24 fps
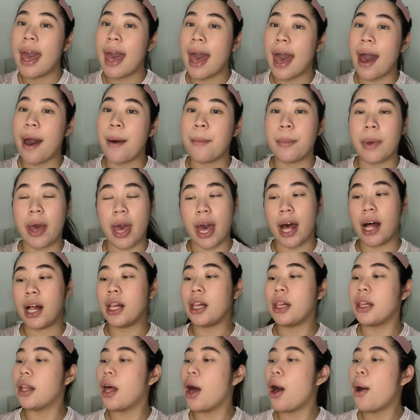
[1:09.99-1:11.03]

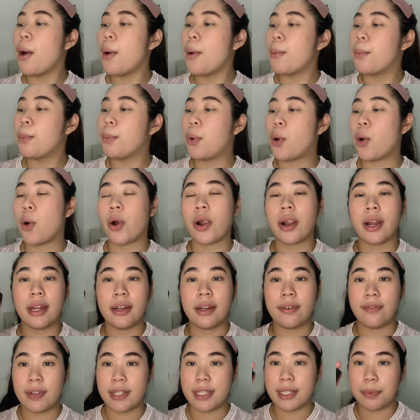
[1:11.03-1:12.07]
ml Pore
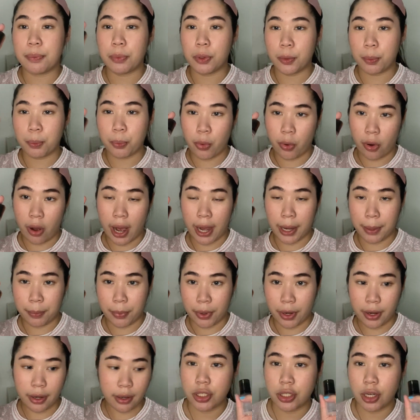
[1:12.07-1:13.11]
Invisible
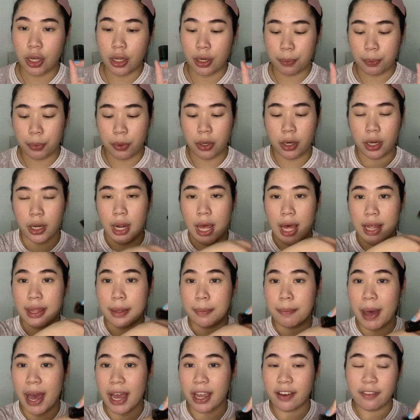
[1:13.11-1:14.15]
Primer. I'm gonna put it at the
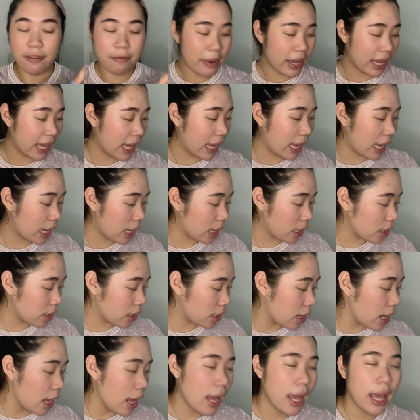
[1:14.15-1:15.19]
back of my hand
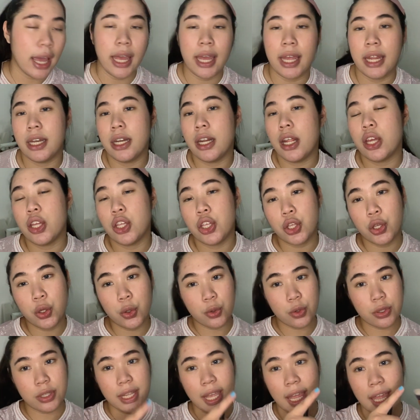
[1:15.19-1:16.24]
and
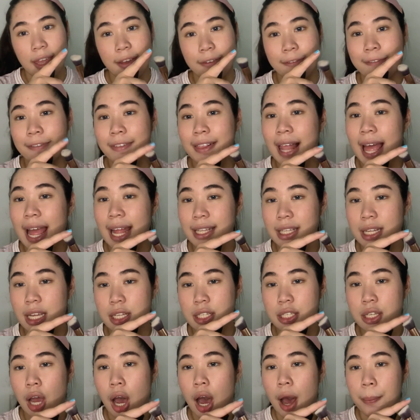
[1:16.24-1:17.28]
use a flat
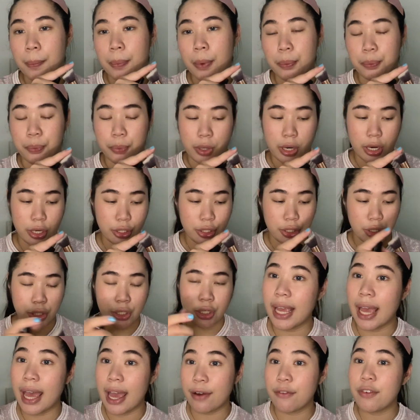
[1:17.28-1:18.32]
top brush.
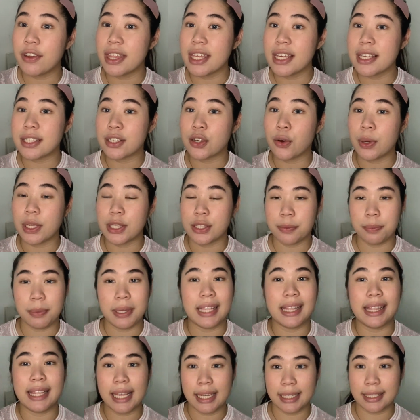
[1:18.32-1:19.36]
Everything's going to be
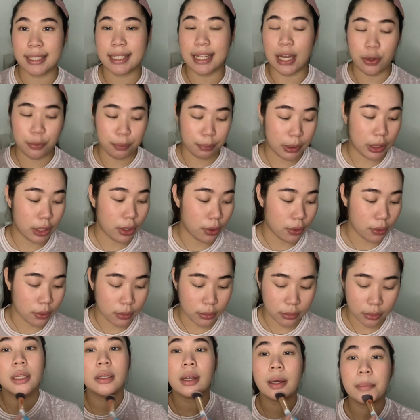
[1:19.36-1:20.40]
linked down below.
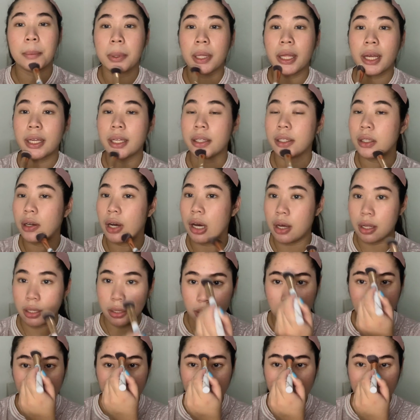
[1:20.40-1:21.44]
Apply it on
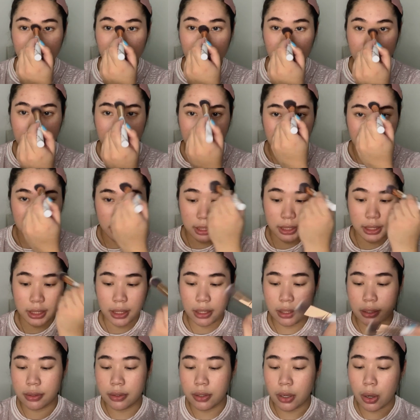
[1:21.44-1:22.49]
my
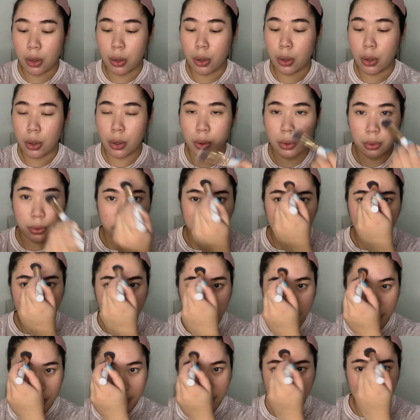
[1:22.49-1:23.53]
T-zone,
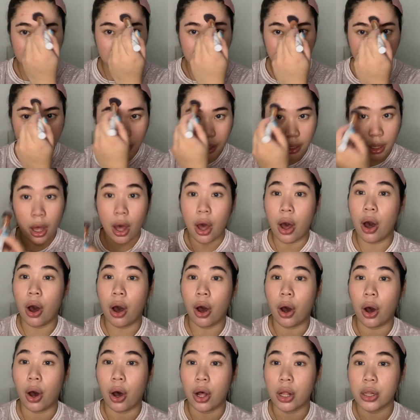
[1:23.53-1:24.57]
basically
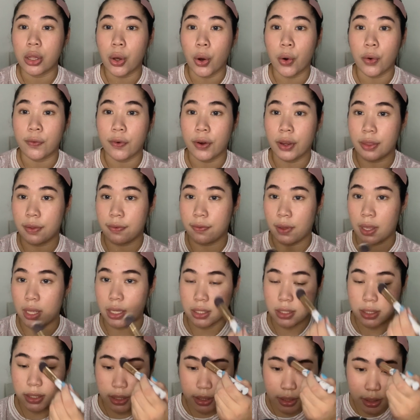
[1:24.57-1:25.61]
all over the
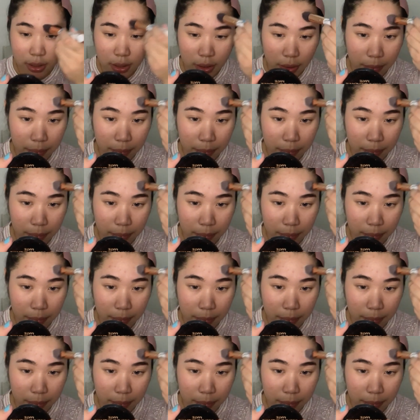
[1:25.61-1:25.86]
face.